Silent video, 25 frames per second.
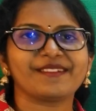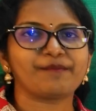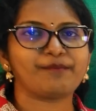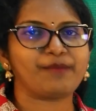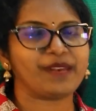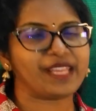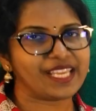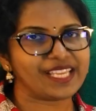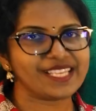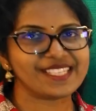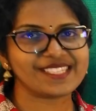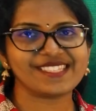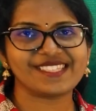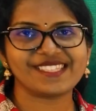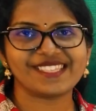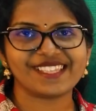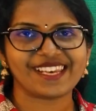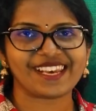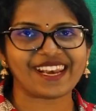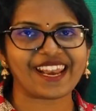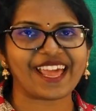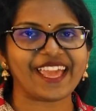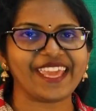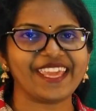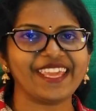Please
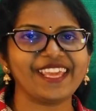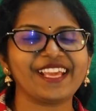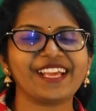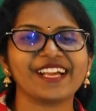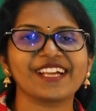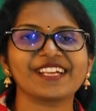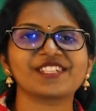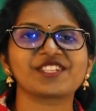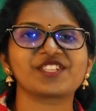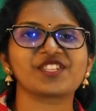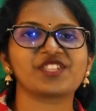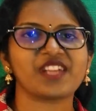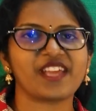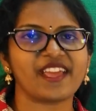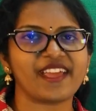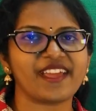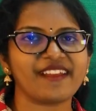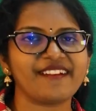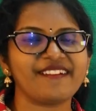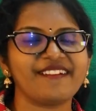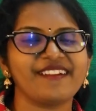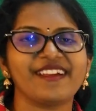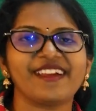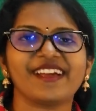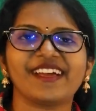like,
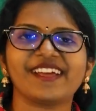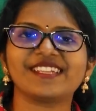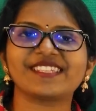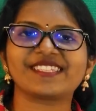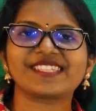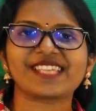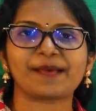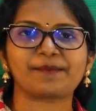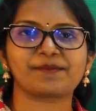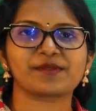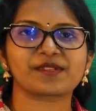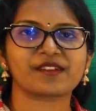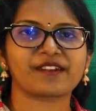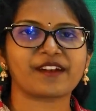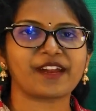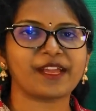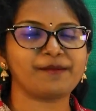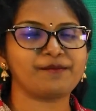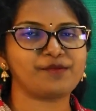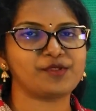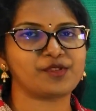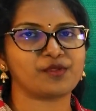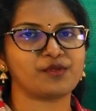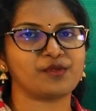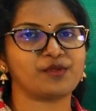share and
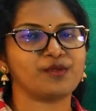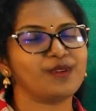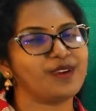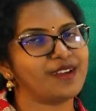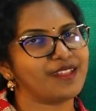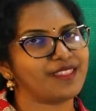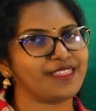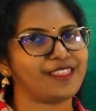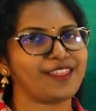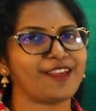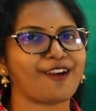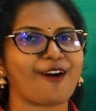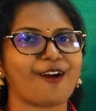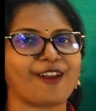subscribe to the